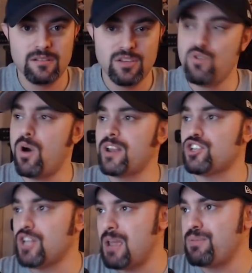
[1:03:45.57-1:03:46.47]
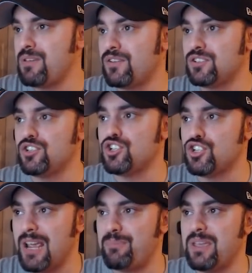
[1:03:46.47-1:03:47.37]
You want a champion versus
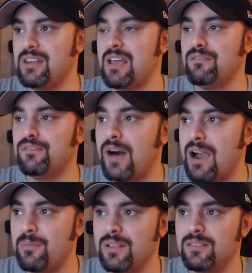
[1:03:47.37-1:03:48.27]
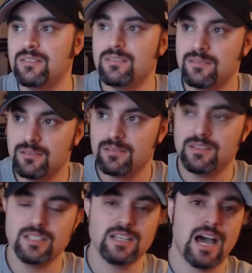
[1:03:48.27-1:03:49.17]
champion environment?
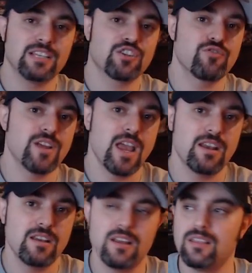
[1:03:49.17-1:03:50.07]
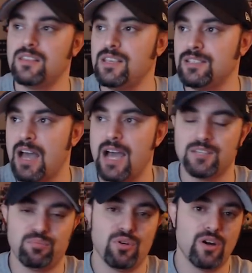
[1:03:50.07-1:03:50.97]
These guys created it, these
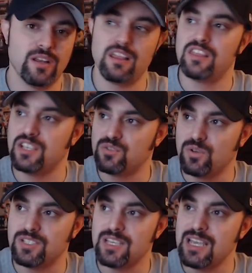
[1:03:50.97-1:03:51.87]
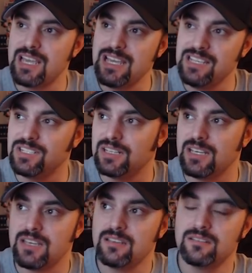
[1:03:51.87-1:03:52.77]
guys brought it. This was
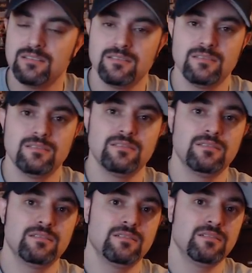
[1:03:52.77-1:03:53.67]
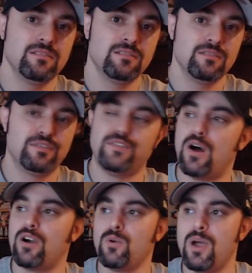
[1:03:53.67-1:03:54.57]
easily,
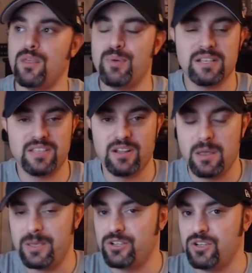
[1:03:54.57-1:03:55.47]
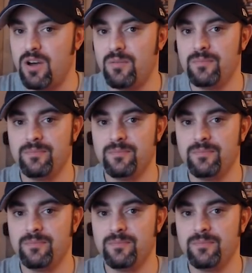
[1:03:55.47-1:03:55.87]
far and away, the best thing on this show.